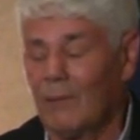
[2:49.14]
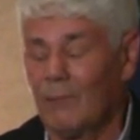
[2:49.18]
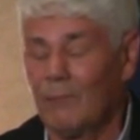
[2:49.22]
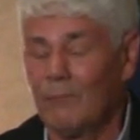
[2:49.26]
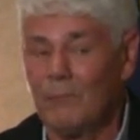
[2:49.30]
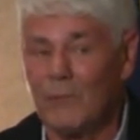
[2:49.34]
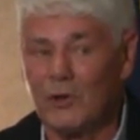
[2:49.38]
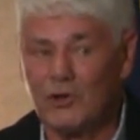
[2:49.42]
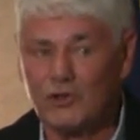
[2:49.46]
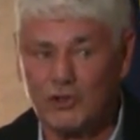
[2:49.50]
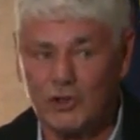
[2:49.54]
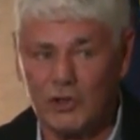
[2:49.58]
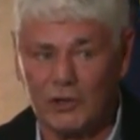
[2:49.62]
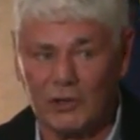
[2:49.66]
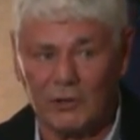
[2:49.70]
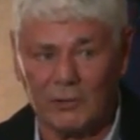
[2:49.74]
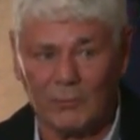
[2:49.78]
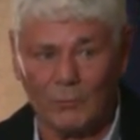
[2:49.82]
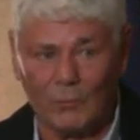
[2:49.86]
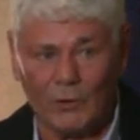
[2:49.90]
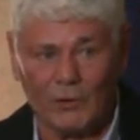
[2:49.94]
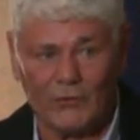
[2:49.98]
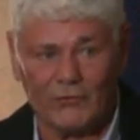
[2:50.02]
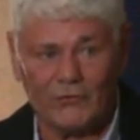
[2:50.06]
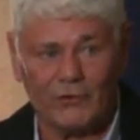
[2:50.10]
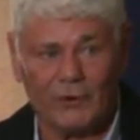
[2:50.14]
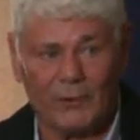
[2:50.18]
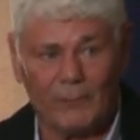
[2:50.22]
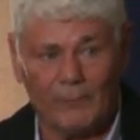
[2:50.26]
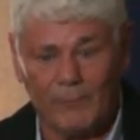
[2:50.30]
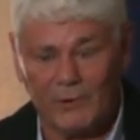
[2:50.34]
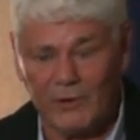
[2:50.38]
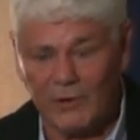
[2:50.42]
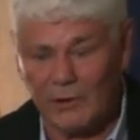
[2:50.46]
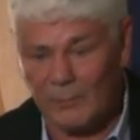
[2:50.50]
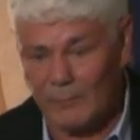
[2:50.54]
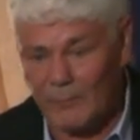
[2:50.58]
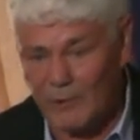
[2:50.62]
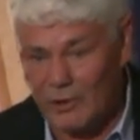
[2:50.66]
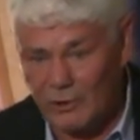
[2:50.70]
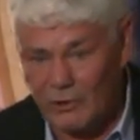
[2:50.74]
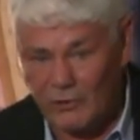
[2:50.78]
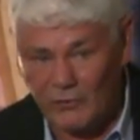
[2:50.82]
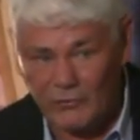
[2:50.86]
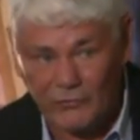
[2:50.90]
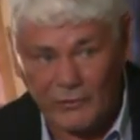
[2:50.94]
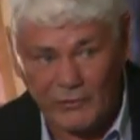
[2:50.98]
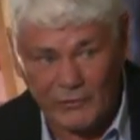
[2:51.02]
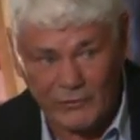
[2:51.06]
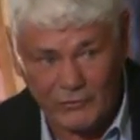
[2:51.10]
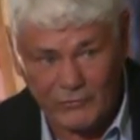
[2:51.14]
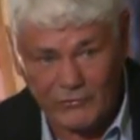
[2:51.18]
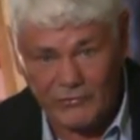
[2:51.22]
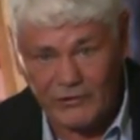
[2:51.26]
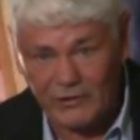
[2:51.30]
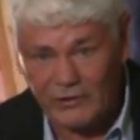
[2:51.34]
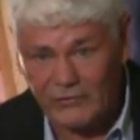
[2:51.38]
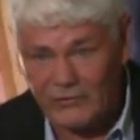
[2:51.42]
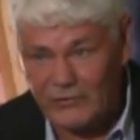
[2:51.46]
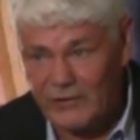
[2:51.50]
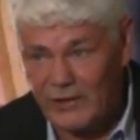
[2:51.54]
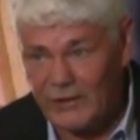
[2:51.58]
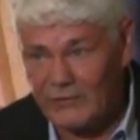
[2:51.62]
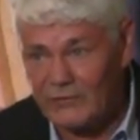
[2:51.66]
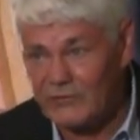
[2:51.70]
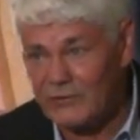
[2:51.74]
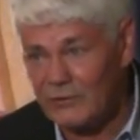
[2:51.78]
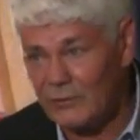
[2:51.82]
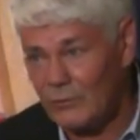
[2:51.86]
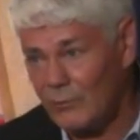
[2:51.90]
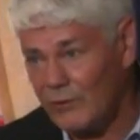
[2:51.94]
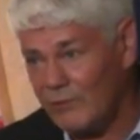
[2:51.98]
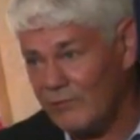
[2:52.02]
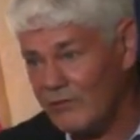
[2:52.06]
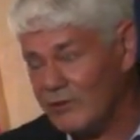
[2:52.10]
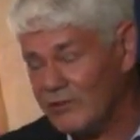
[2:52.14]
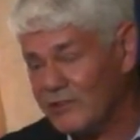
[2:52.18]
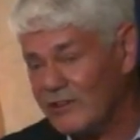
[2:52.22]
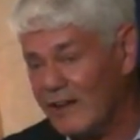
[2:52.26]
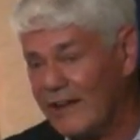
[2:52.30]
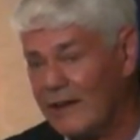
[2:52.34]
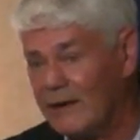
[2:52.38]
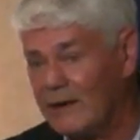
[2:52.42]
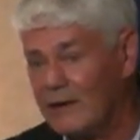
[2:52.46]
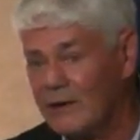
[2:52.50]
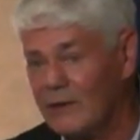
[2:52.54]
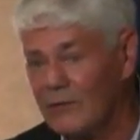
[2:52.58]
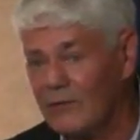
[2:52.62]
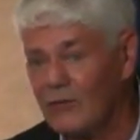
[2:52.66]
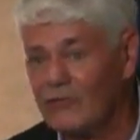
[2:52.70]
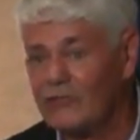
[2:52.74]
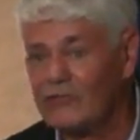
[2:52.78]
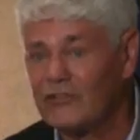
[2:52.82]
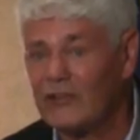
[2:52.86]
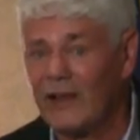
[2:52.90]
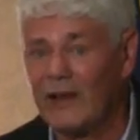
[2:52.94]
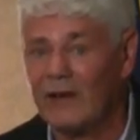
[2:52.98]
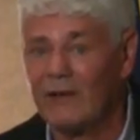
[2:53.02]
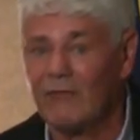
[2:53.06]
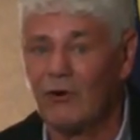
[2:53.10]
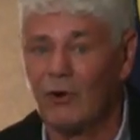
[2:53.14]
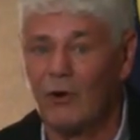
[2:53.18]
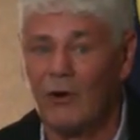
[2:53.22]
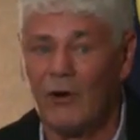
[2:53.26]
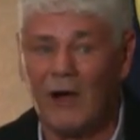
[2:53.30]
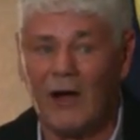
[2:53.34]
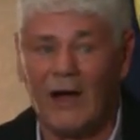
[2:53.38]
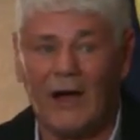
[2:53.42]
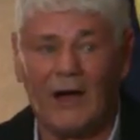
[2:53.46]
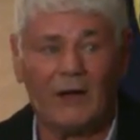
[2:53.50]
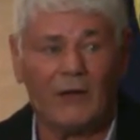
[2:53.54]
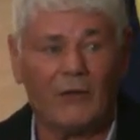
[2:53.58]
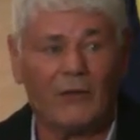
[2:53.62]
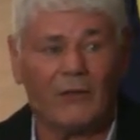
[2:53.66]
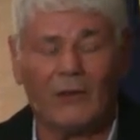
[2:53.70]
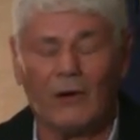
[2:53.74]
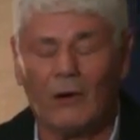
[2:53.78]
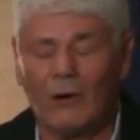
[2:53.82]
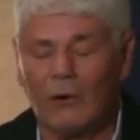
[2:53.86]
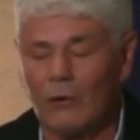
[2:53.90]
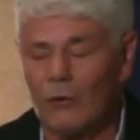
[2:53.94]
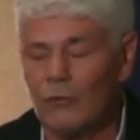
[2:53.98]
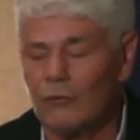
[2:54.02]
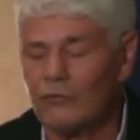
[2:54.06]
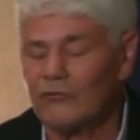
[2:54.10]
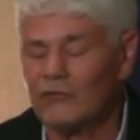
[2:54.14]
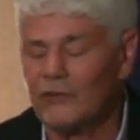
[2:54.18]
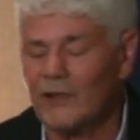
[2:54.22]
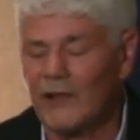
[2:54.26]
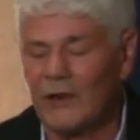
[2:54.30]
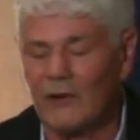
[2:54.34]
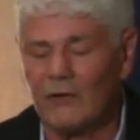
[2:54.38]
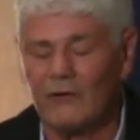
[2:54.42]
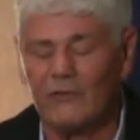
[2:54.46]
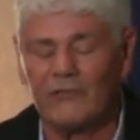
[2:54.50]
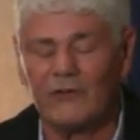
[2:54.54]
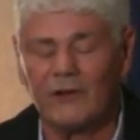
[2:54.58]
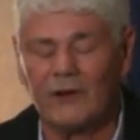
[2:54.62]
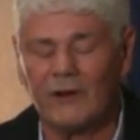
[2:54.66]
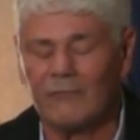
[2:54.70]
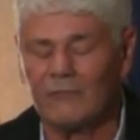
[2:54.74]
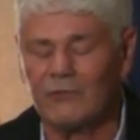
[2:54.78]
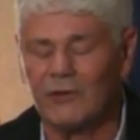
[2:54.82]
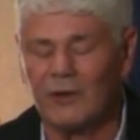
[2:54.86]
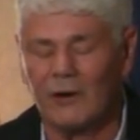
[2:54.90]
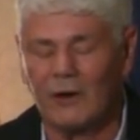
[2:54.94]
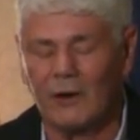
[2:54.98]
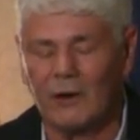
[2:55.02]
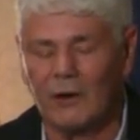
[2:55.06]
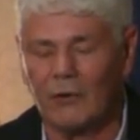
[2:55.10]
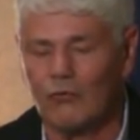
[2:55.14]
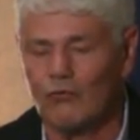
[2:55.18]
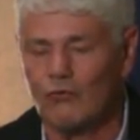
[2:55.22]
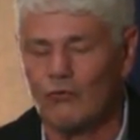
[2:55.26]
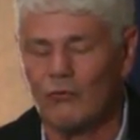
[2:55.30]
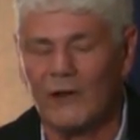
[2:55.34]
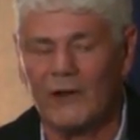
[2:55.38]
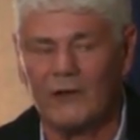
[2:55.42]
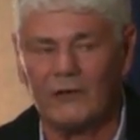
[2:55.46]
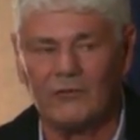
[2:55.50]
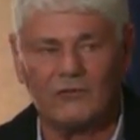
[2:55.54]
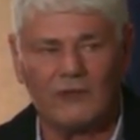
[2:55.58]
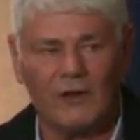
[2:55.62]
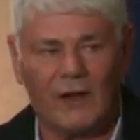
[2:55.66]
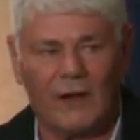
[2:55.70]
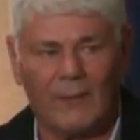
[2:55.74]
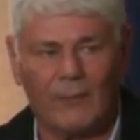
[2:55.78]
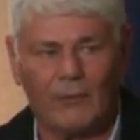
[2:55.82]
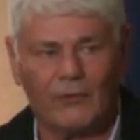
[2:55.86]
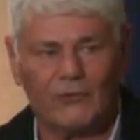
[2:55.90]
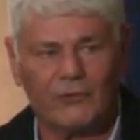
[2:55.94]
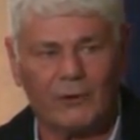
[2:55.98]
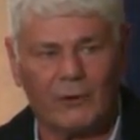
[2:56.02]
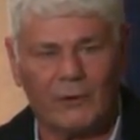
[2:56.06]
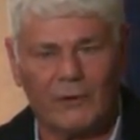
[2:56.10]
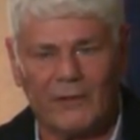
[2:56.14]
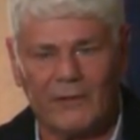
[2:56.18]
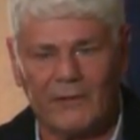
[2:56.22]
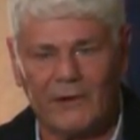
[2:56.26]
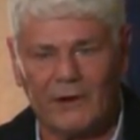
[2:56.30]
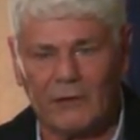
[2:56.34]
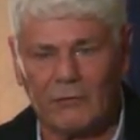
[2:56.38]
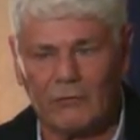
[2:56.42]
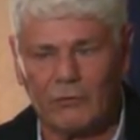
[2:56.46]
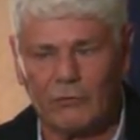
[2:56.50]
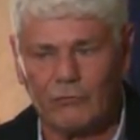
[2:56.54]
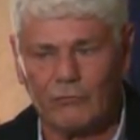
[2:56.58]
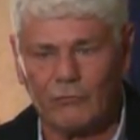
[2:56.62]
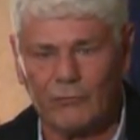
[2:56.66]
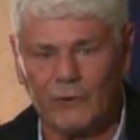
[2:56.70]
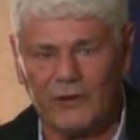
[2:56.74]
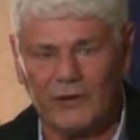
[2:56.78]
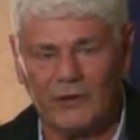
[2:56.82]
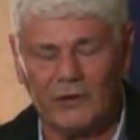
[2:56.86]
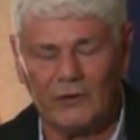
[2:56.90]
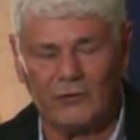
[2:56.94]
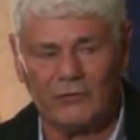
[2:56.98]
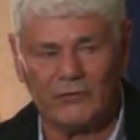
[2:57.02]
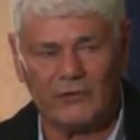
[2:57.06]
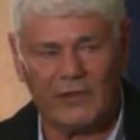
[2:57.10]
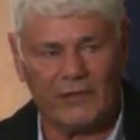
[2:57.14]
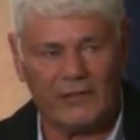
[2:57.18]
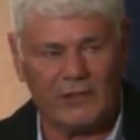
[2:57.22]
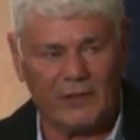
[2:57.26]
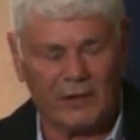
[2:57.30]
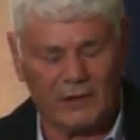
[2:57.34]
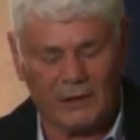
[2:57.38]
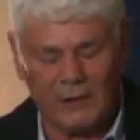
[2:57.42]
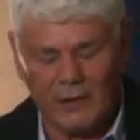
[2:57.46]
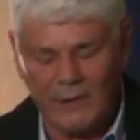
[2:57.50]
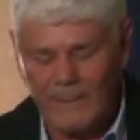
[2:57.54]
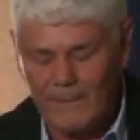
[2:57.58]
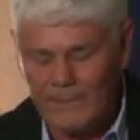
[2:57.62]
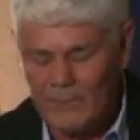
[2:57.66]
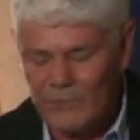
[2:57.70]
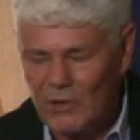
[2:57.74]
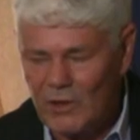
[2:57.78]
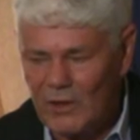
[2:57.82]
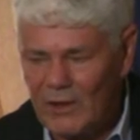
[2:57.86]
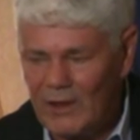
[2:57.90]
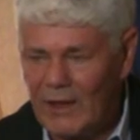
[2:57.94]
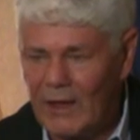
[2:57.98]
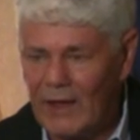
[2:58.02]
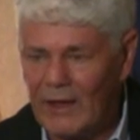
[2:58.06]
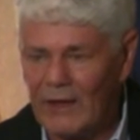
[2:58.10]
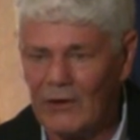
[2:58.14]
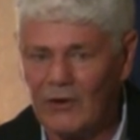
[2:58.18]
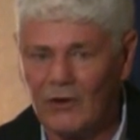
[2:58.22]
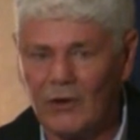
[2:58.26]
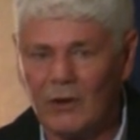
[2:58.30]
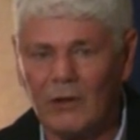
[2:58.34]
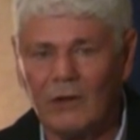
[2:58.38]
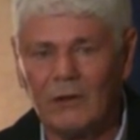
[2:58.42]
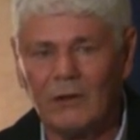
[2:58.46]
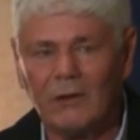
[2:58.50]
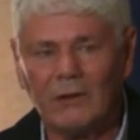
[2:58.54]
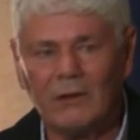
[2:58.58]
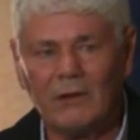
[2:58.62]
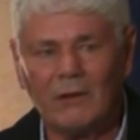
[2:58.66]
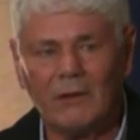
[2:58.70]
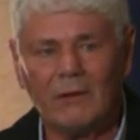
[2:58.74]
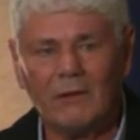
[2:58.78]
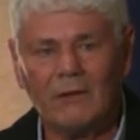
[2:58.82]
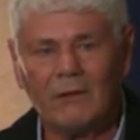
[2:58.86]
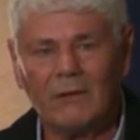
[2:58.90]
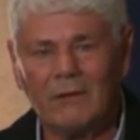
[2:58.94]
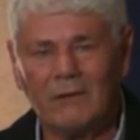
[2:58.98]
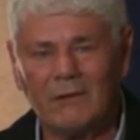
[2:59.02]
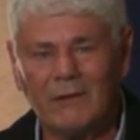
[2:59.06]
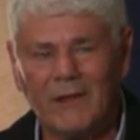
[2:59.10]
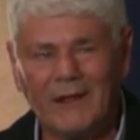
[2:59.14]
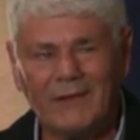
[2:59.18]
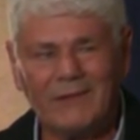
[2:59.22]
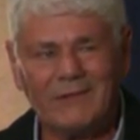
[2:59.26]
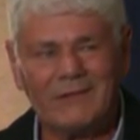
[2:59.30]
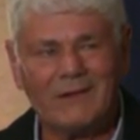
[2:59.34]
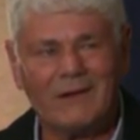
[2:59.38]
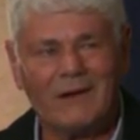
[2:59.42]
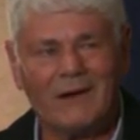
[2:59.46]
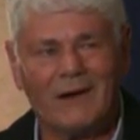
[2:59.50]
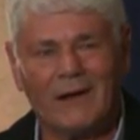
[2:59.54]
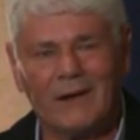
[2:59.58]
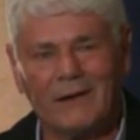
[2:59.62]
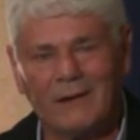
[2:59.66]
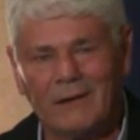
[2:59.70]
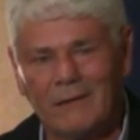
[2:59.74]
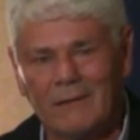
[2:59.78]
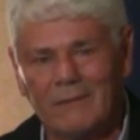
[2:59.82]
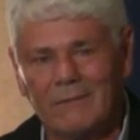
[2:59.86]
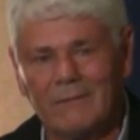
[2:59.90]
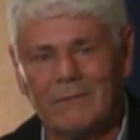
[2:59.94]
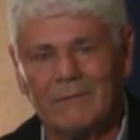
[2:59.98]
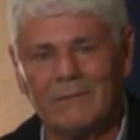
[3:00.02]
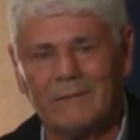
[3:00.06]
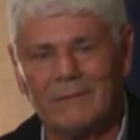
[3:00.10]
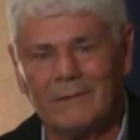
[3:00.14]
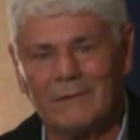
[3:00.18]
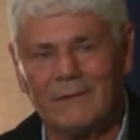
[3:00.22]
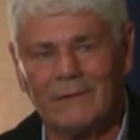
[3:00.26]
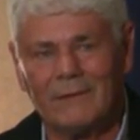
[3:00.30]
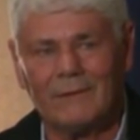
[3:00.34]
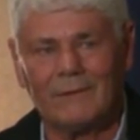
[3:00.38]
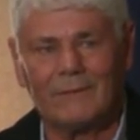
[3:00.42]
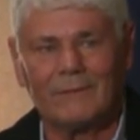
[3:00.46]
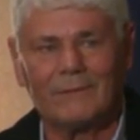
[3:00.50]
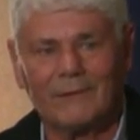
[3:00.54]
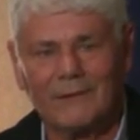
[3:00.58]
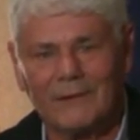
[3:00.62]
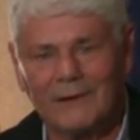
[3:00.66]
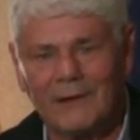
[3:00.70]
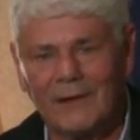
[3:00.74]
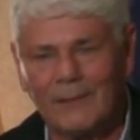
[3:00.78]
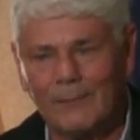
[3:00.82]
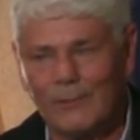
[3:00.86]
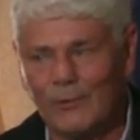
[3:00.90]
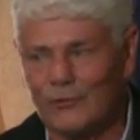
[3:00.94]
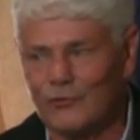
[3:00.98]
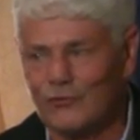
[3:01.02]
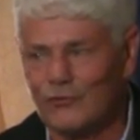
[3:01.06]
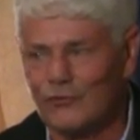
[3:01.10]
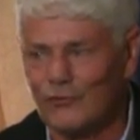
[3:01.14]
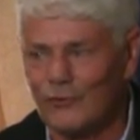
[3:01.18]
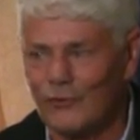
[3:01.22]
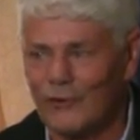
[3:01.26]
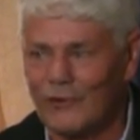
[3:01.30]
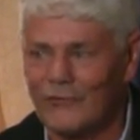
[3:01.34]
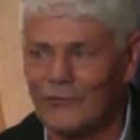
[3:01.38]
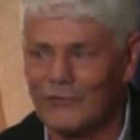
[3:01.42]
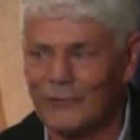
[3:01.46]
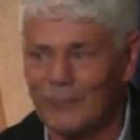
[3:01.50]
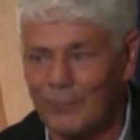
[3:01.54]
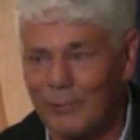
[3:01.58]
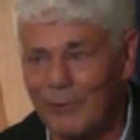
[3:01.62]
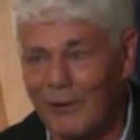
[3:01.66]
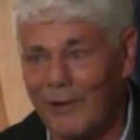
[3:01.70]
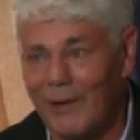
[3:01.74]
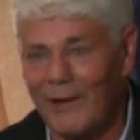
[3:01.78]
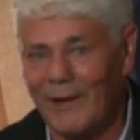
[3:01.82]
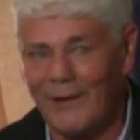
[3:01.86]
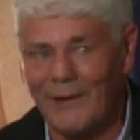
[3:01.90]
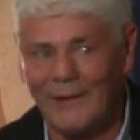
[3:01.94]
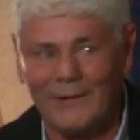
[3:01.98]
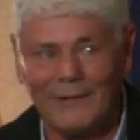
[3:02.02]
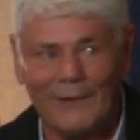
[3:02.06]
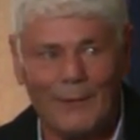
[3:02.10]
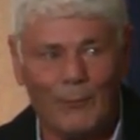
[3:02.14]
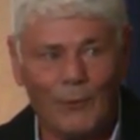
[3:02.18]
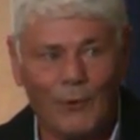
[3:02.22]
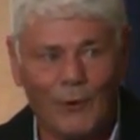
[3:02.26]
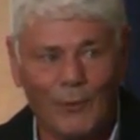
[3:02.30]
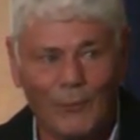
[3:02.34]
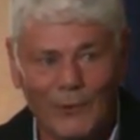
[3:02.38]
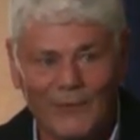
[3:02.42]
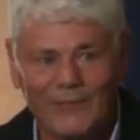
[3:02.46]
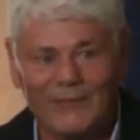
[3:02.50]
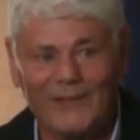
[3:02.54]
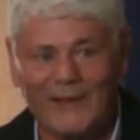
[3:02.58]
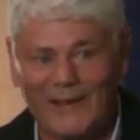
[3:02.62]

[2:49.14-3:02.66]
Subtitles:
Michigan wants our beer because of the success that we've attained in the state of Ohio. The wholesalers there have done a great job. It's only there 3 years, I think. And that's kind of, you keep it short supply and they want what